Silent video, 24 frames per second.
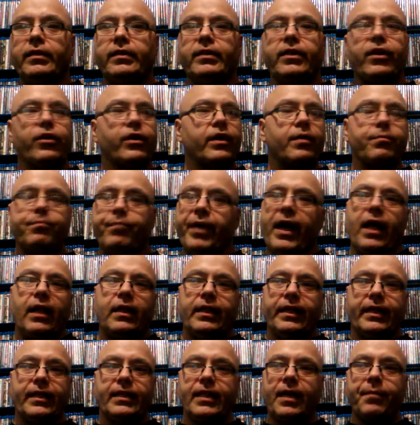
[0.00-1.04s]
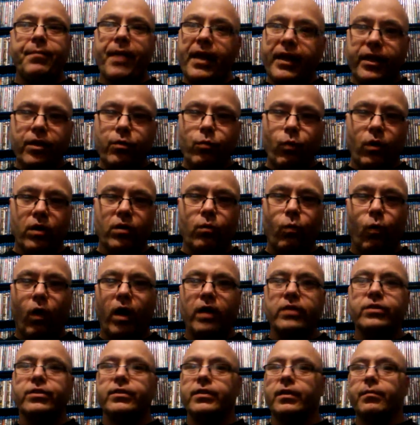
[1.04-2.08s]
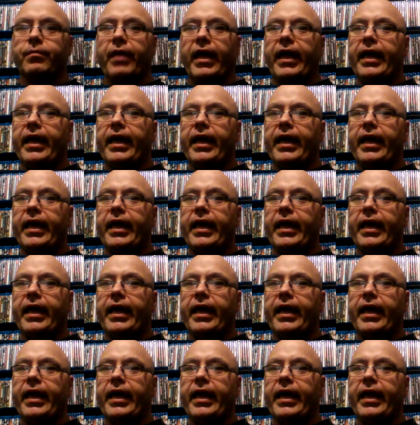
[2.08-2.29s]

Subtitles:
they're compelling, and they make you want to watch them.